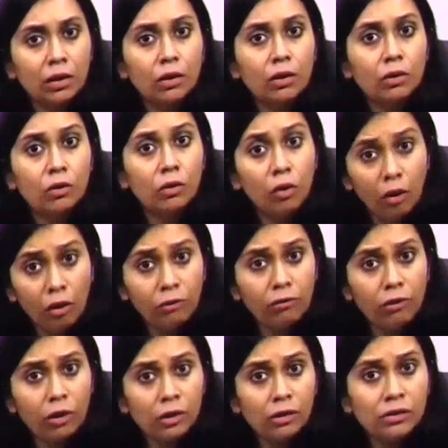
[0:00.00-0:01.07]
go
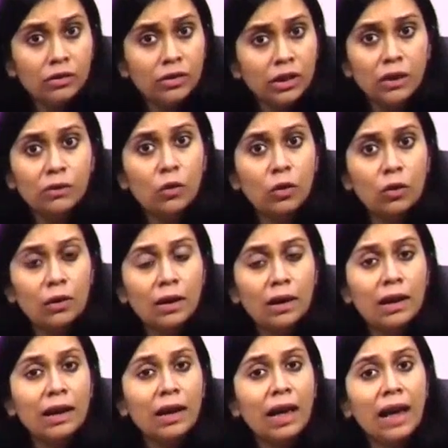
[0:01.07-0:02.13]
for SIVO
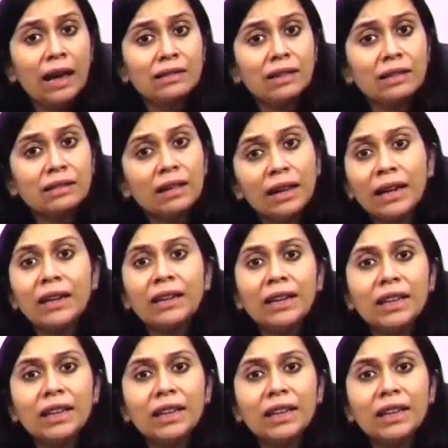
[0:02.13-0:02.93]
as the second